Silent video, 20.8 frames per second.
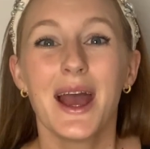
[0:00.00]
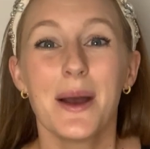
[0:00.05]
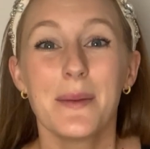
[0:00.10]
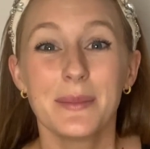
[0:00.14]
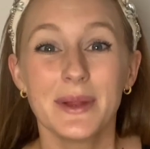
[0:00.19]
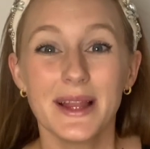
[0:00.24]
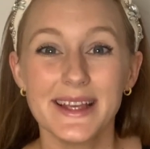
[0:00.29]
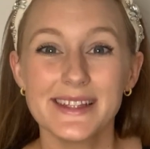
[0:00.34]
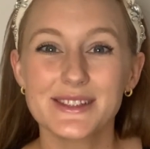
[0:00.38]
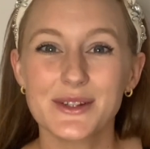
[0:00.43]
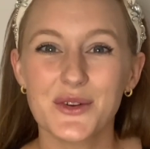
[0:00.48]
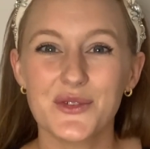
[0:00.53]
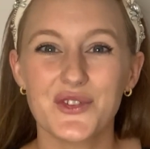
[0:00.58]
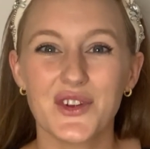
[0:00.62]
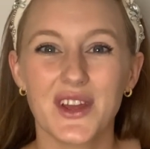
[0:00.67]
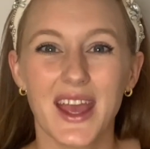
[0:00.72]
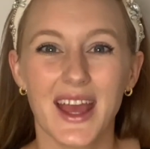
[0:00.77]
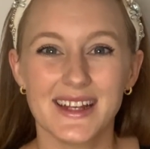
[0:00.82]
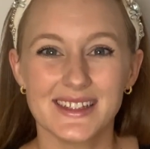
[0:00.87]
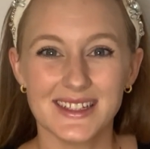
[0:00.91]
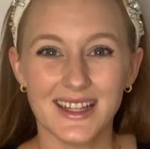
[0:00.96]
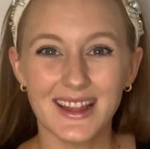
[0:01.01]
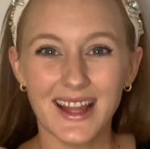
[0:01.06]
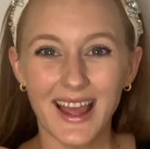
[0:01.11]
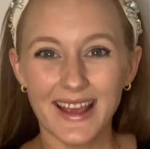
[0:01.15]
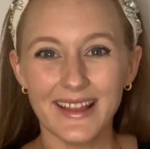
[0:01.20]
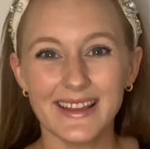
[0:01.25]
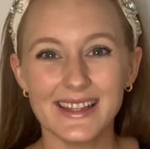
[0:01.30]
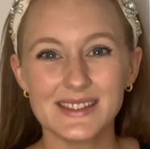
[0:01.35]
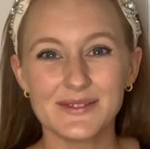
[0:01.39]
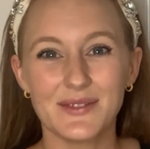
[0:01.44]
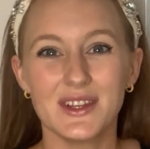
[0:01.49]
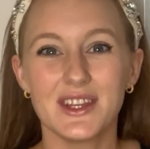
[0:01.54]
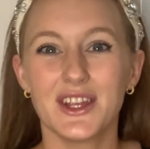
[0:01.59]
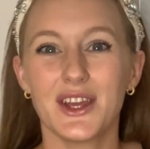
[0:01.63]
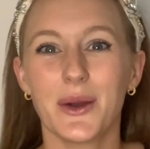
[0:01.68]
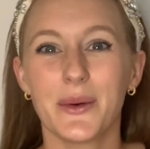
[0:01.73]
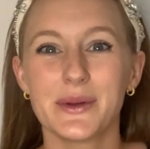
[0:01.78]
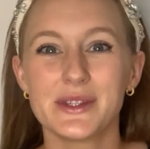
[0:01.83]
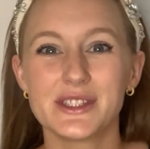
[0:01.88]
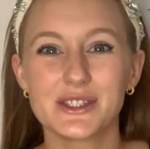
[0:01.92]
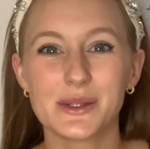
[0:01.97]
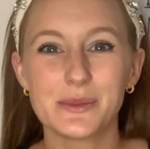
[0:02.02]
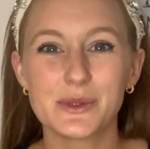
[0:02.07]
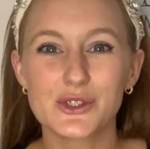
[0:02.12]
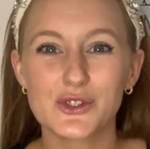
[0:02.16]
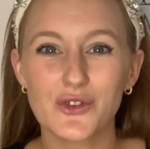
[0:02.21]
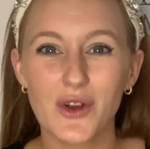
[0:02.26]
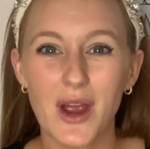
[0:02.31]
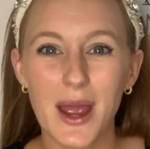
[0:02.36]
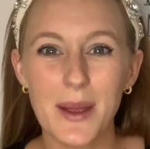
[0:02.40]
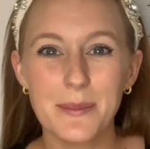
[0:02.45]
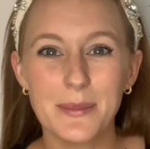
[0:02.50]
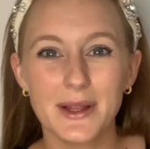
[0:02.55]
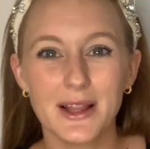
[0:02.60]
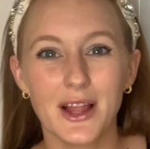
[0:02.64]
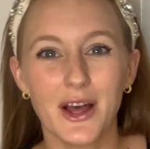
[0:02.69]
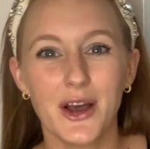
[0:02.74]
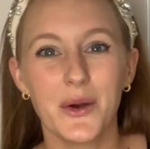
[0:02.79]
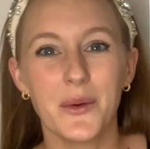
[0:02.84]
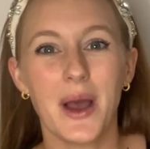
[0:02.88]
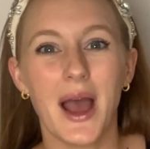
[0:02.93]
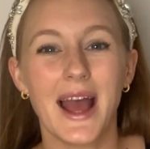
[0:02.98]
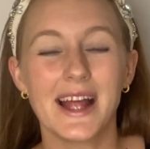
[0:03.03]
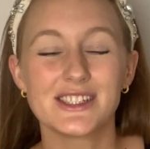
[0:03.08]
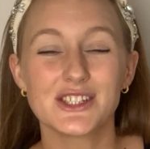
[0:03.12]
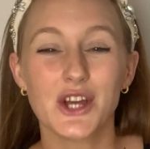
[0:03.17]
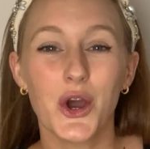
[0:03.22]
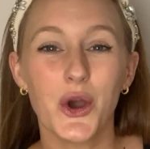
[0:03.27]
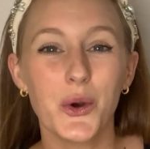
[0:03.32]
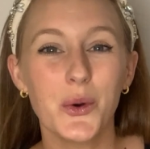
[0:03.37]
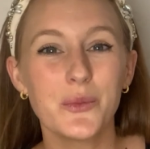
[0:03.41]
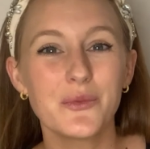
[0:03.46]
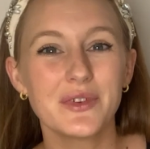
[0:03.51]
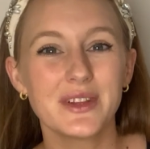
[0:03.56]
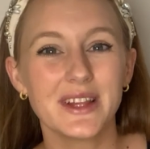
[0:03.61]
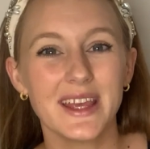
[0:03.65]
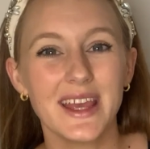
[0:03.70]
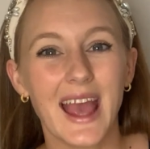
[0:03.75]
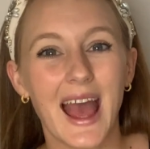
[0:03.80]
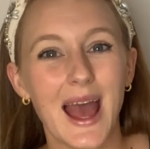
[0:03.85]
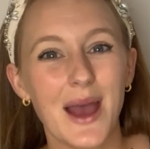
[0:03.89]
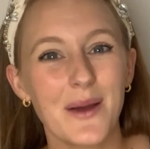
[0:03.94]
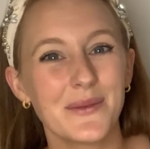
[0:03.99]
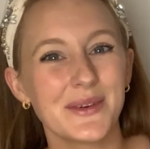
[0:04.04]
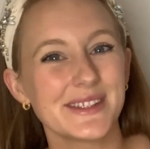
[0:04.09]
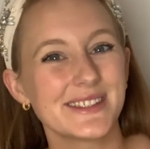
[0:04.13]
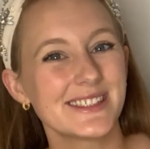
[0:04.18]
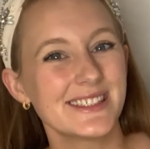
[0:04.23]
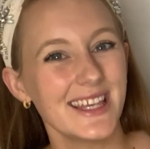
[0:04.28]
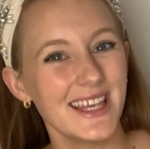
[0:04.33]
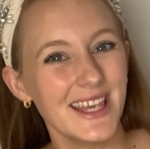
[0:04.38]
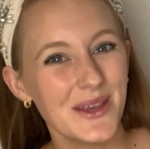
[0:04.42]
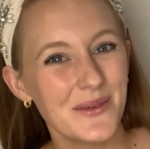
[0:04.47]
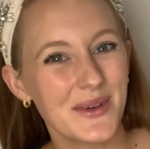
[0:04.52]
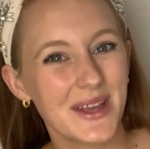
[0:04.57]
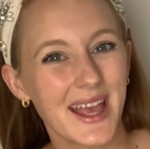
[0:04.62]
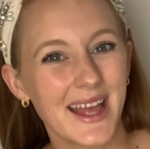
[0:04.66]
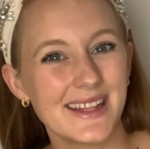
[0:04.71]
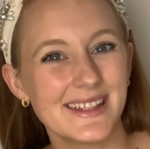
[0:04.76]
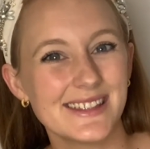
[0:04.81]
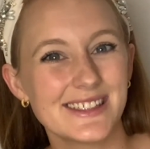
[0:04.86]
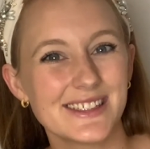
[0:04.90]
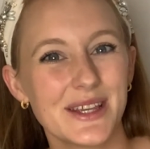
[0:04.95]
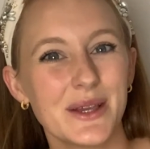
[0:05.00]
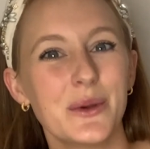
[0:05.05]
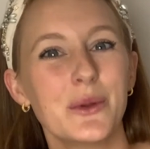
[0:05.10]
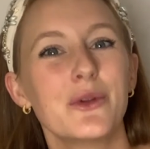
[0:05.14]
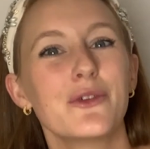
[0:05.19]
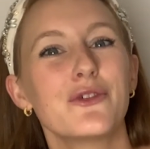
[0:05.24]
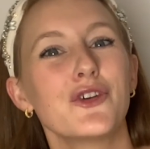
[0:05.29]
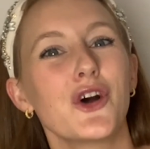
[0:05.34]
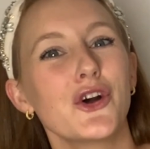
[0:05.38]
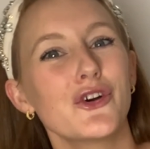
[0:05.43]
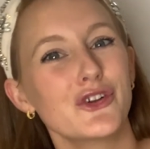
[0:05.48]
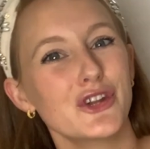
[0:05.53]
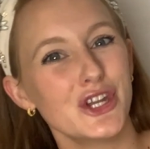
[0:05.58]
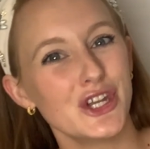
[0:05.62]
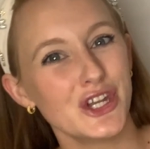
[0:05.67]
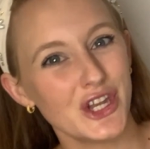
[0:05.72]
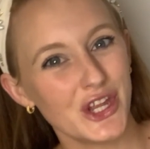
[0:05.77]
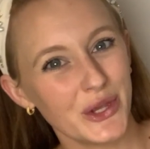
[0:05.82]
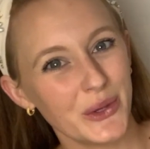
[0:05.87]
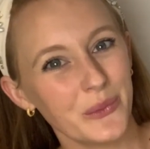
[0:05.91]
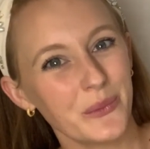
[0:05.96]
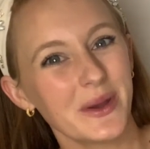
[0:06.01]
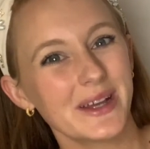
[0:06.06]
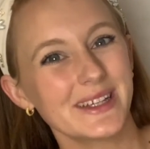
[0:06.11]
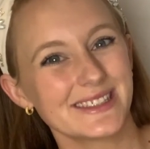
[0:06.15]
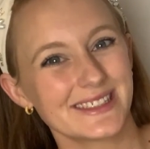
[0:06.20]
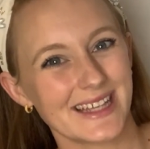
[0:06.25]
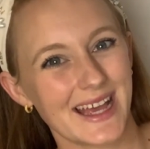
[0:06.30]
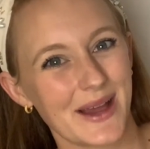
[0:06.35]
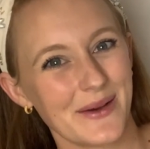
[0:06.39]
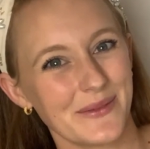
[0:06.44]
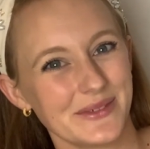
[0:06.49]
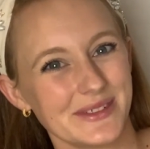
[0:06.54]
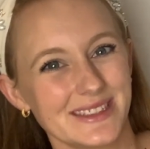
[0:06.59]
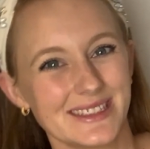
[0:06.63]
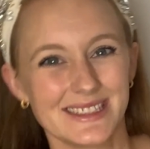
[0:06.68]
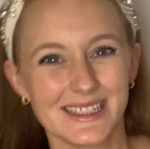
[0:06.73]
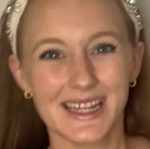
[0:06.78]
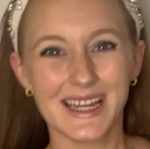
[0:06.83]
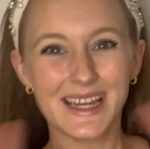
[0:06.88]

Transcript: Please don't forget to like this video and subscribe below, and hopefully I will see you again soon for a new sound.